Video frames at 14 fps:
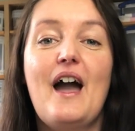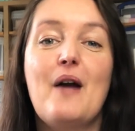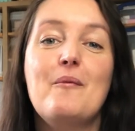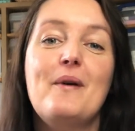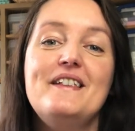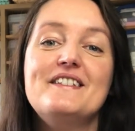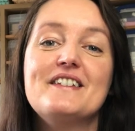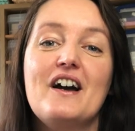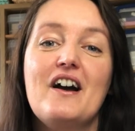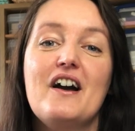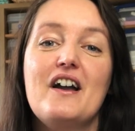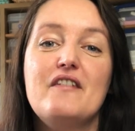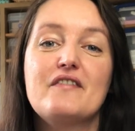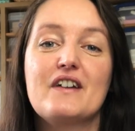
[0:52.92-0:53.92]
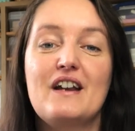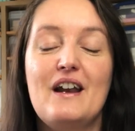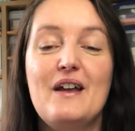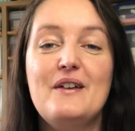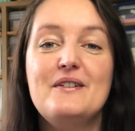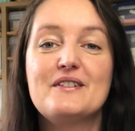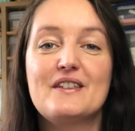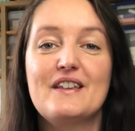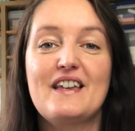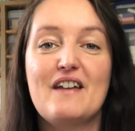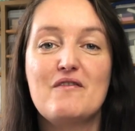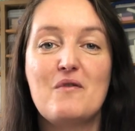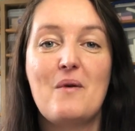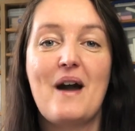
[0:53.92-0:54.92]
And once I've closed the
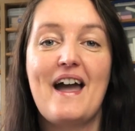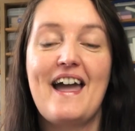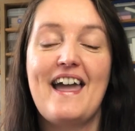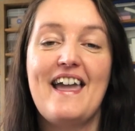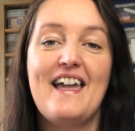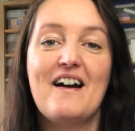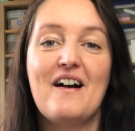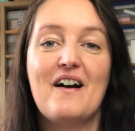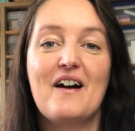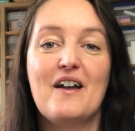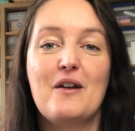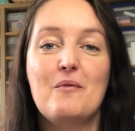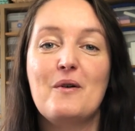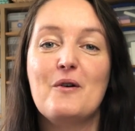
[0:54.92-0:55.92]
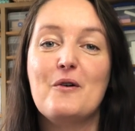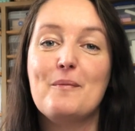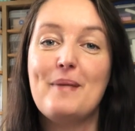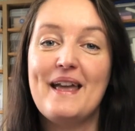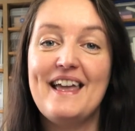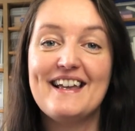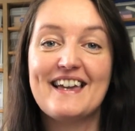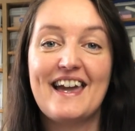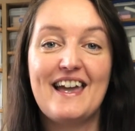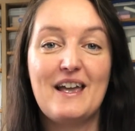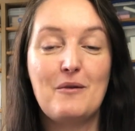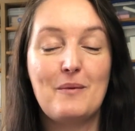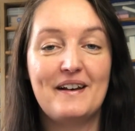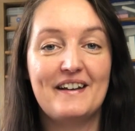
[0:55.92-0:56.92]
giveaway, I will pick
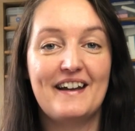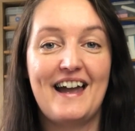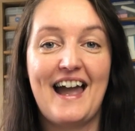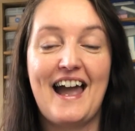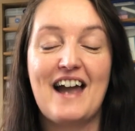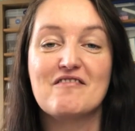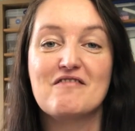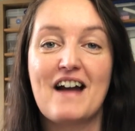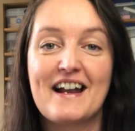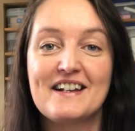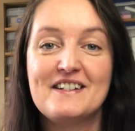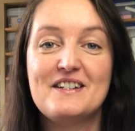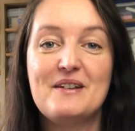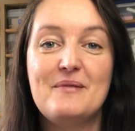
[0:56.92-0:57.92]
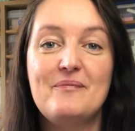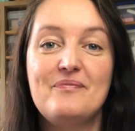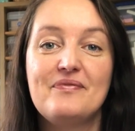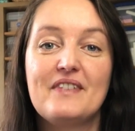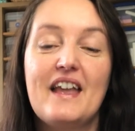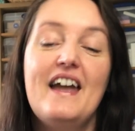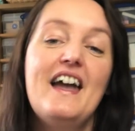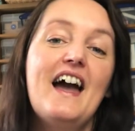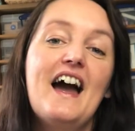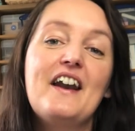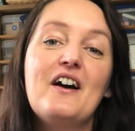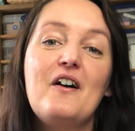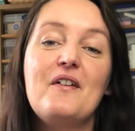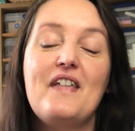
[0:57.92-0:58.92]
a winner at random
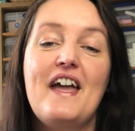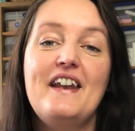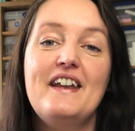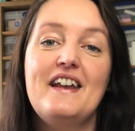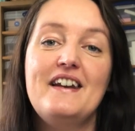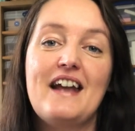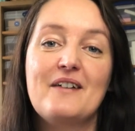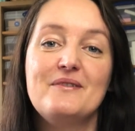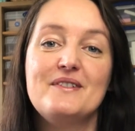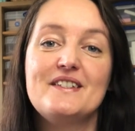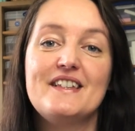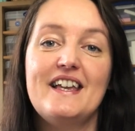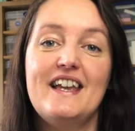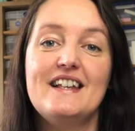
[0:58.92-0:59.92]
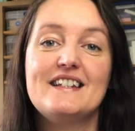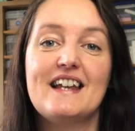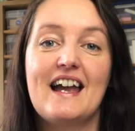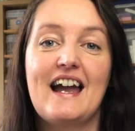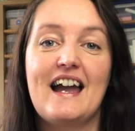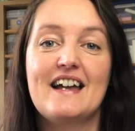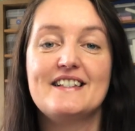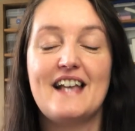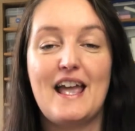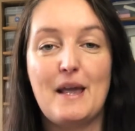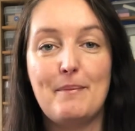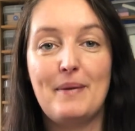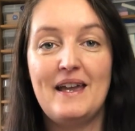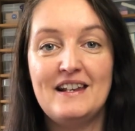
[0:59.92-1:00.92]
and I'll then announce it as
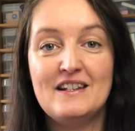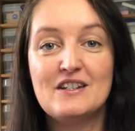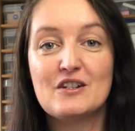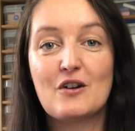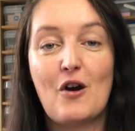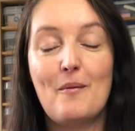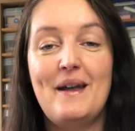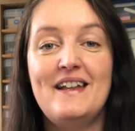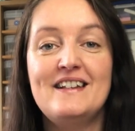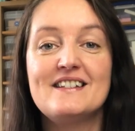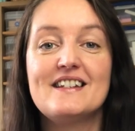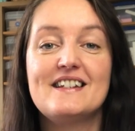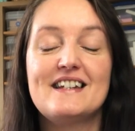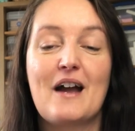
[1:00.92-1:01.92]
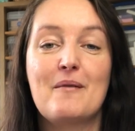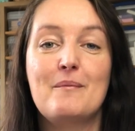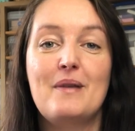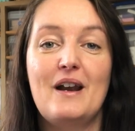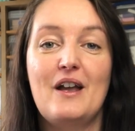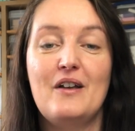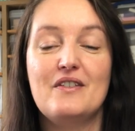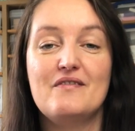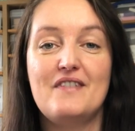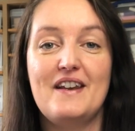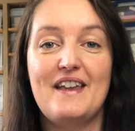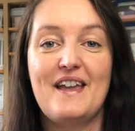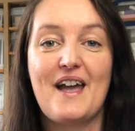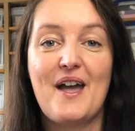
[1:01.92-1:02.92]
a pinned comment down below the
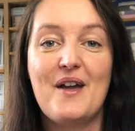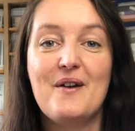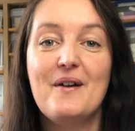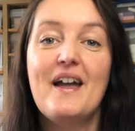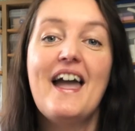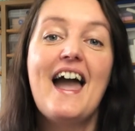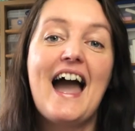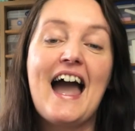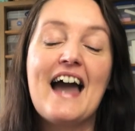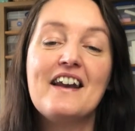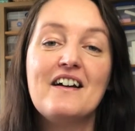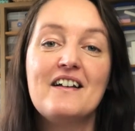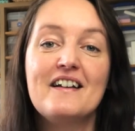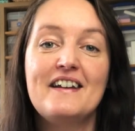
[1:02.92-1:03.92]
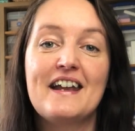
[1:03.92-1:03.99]
video and I'll